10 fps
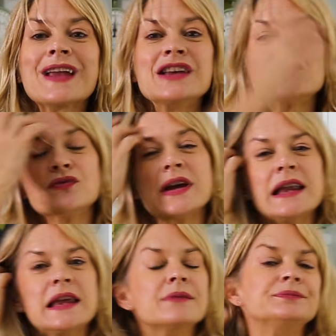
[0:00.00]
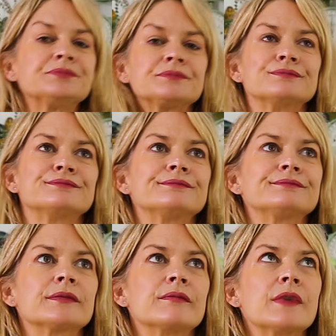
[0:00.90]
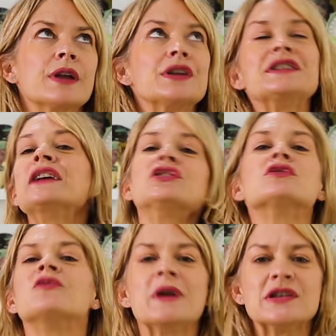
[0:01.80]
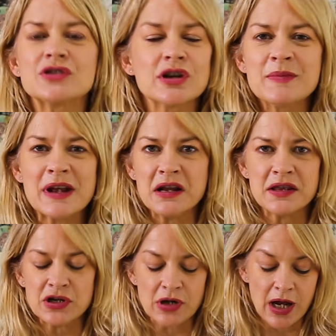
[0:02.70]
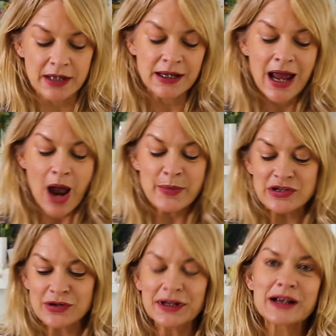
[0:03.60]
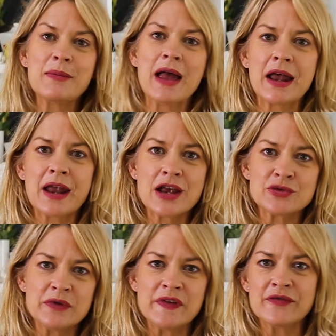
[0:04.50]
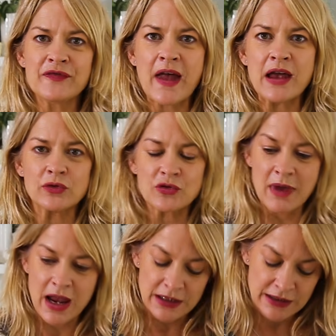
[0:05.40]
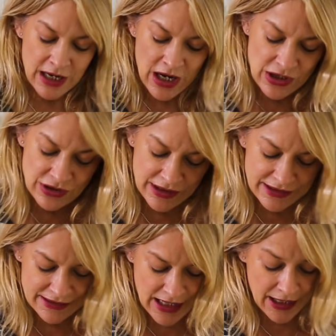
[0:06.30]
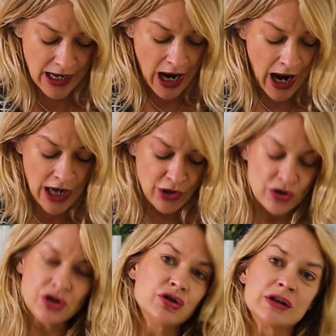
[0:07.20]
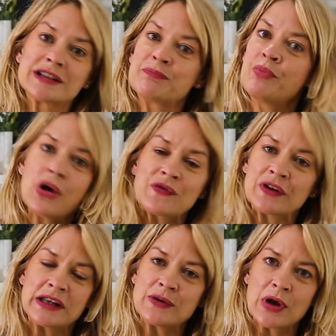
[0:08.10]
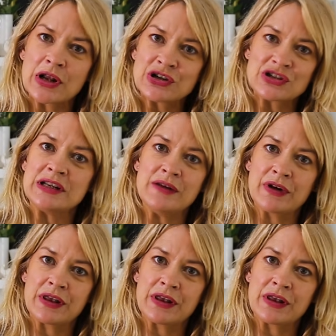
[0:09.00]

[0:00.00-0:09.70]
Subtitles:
is really, the texture of pesto can be anything you like. I mean, it's not like a mayonnaise where you've either failed or made it. So this is like, I could do this perfectly well and just leave it